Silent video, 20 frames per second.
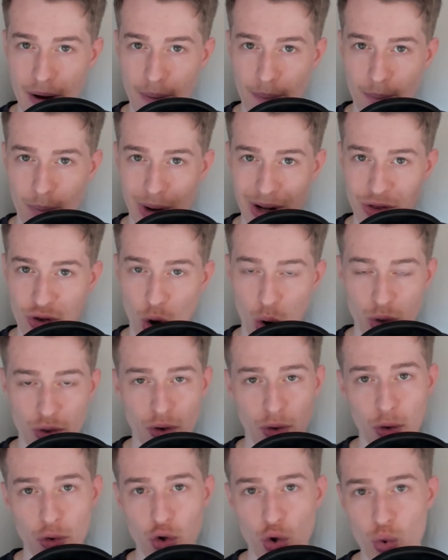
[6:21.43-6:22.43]
Right? Those are
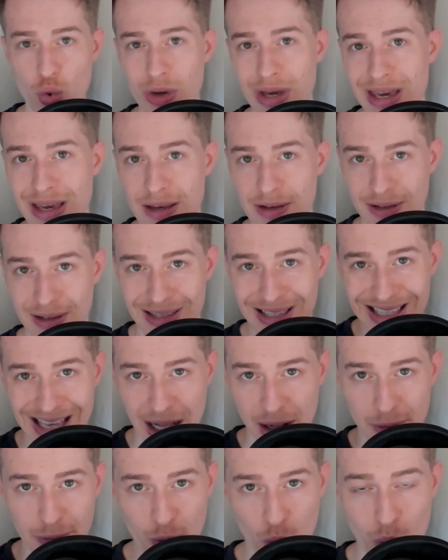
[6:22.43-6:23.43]
the two keys.
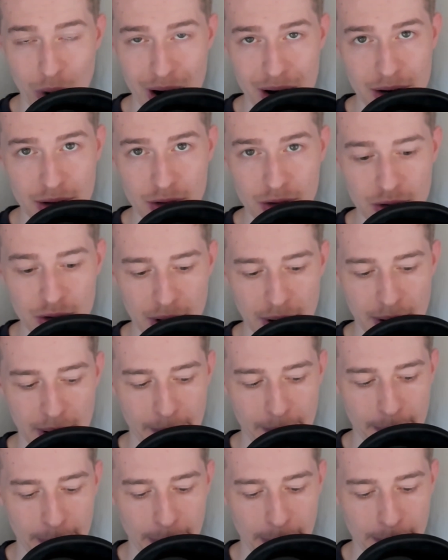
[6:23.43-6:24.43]
Self-awareness,
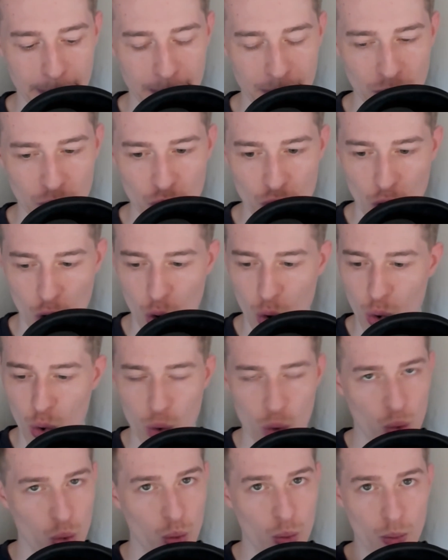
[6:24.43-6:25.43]
to know
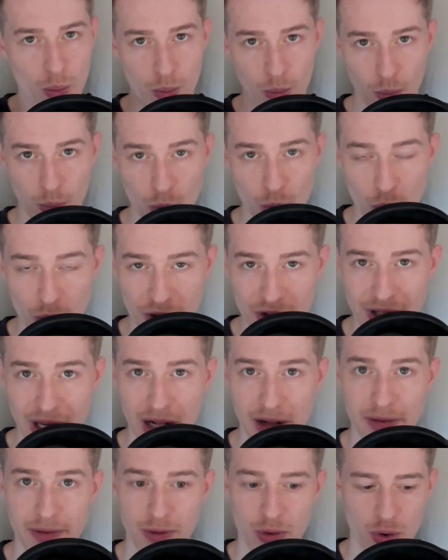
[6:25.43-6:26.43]

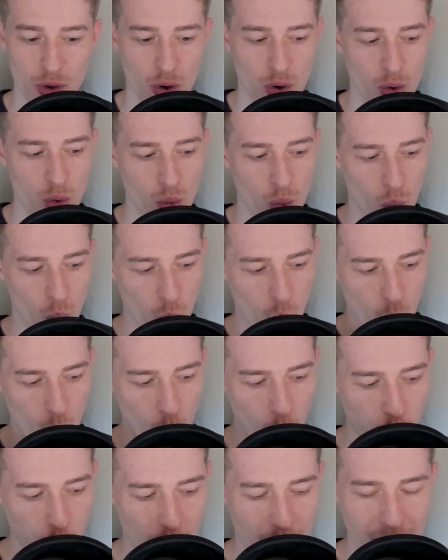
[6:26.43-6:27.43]
yourself, to know
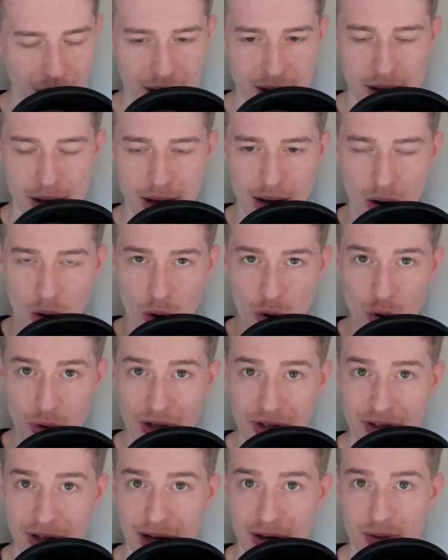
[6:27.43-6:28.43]
why are you
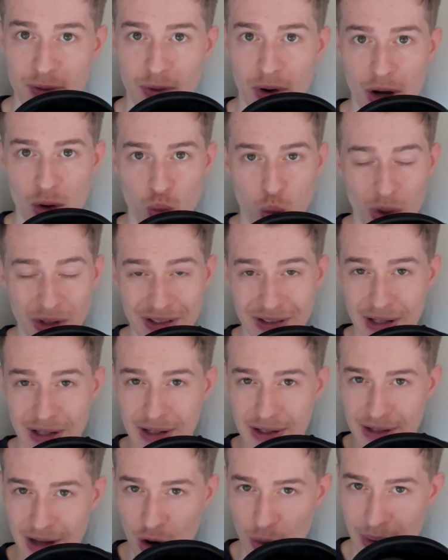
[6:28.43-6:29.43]
dissatisfied, what's the
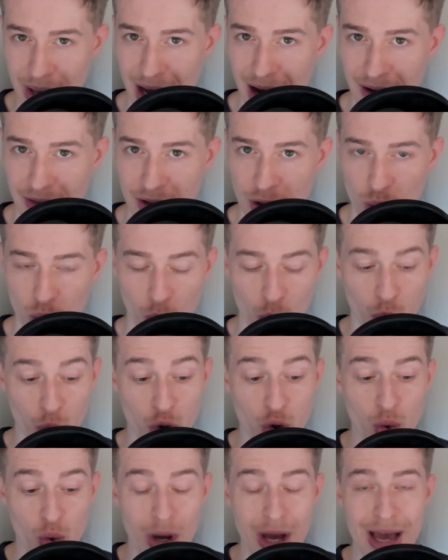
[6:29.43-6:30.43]
desire behind that, what would
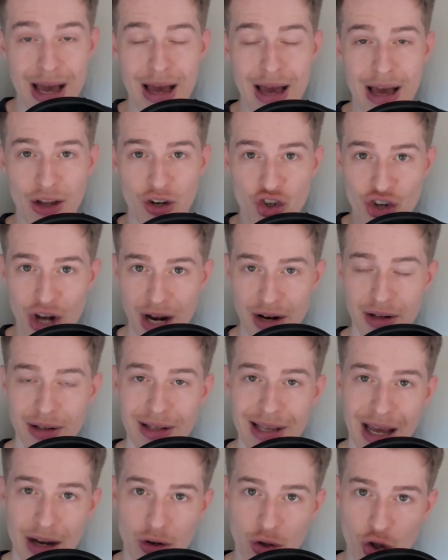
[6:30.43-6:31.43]
you
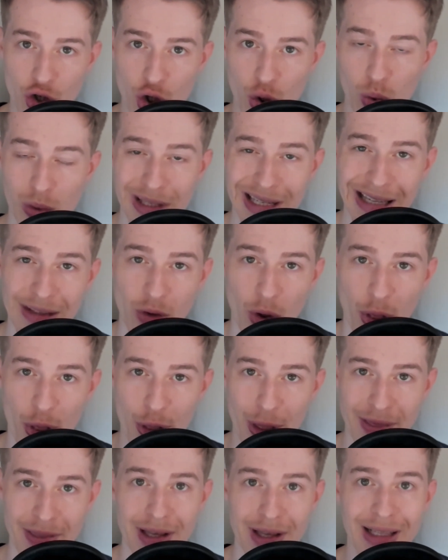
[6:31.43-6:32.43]
genuinely and truly and
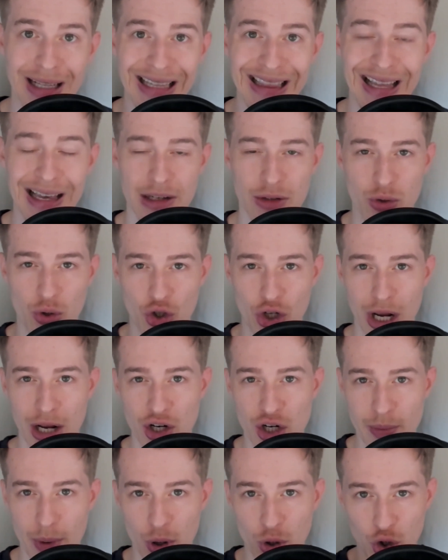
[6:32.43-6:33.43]
authentically like to change
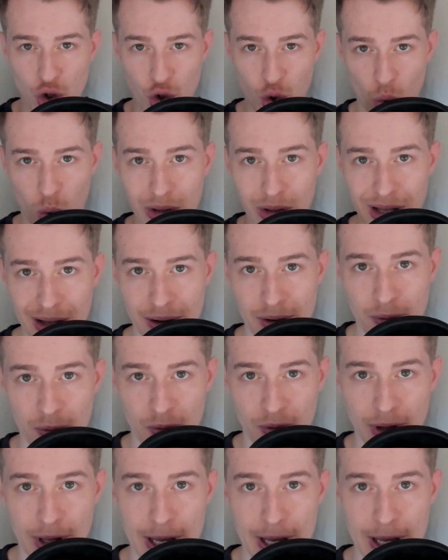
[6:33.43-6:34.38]
about your life.